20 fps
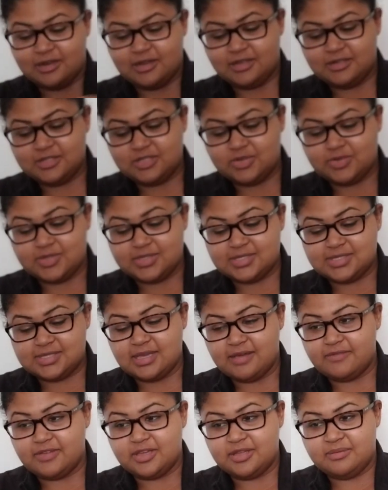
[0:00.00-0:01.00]
down to a
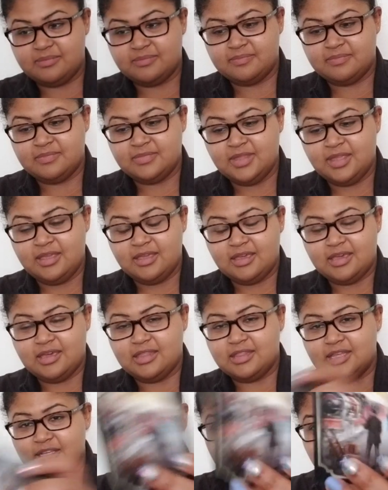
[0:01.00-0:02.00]
7.
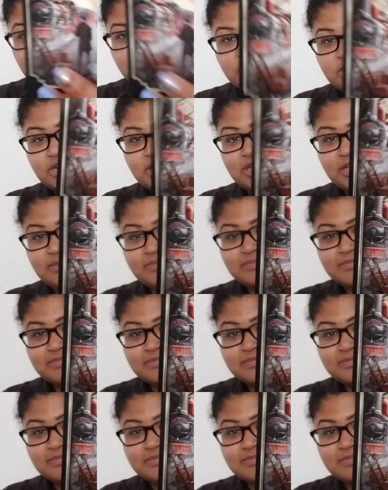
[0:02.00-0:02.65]
And then journey,